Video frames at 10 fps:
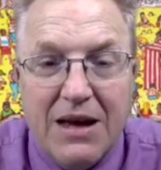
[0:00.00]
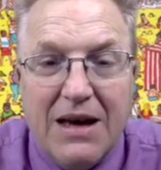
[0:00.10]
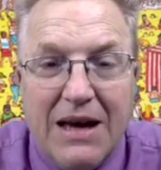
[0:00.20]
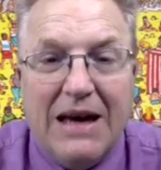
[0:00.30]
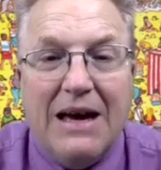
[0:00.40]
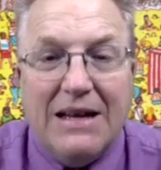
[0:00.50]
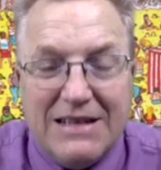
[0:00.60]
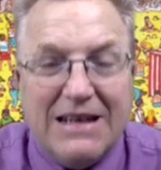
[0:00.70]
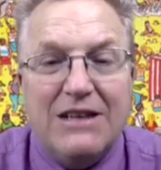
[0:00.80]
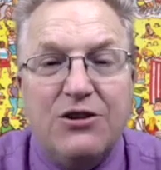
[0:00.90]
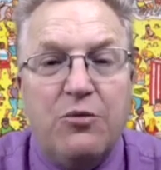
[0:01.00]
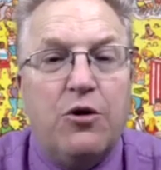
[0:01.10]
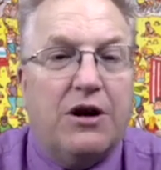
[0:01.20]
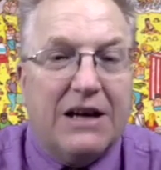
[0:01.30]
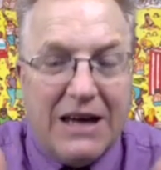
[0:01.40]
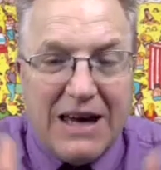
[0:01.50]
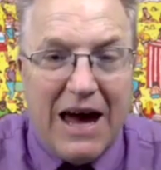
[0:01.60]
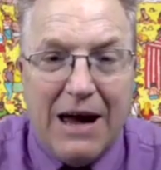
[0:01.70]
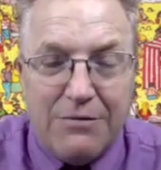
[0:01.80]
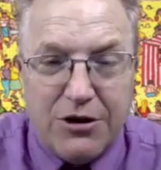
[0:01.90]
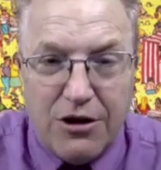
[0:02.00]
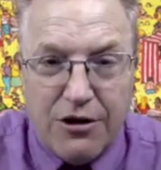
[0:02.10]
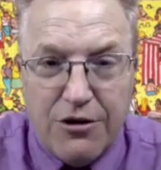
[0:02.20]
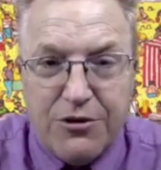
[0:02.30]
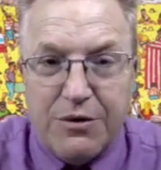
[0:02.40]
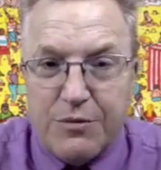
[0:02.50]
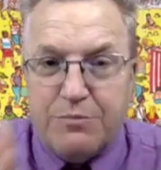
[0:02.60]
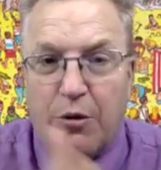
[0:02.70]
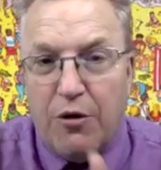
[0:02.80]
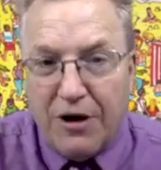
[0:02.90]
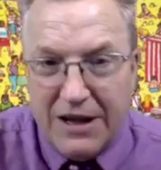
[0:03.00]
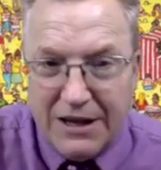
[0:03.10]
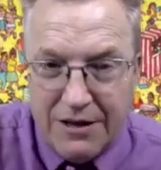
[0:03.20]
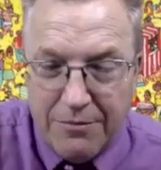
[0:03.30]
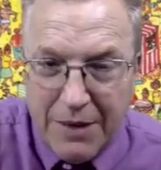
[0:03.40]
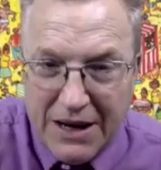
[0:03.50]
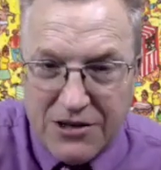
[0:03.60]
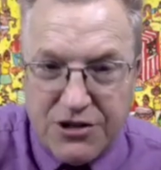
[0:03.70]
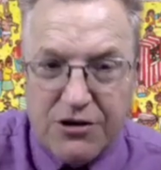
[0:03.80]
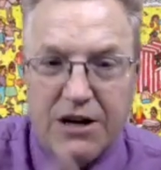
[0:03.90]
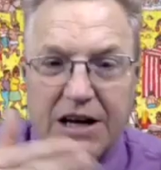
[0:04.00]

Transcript: He did the work. He came to earth. He was born in the manger.